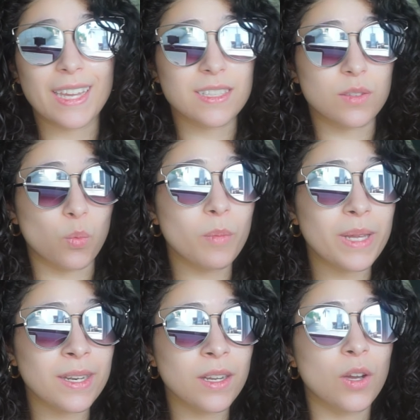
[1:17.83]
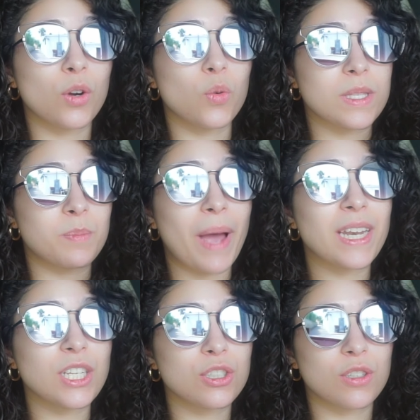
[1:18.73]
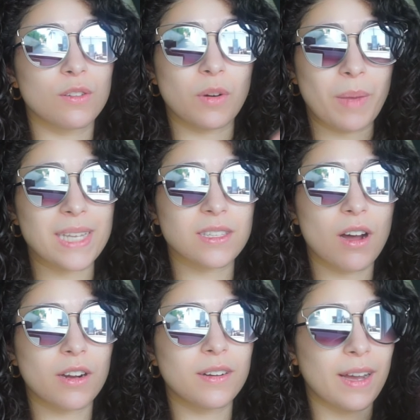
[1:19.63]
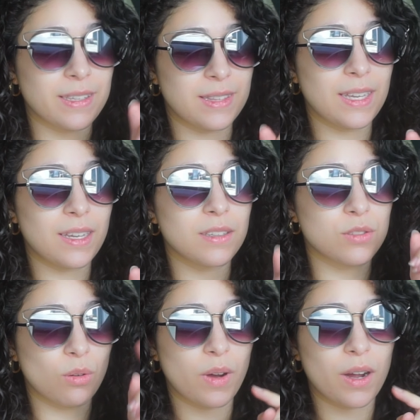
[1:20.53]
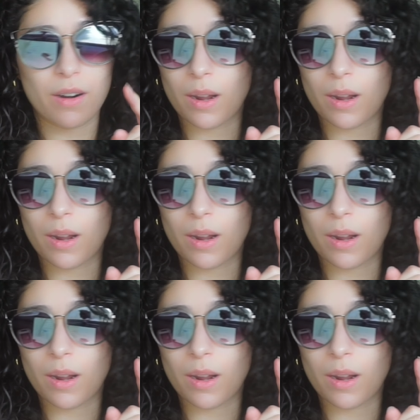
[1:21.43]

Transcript: It is a woman who was banished from Asgard, I think, so far.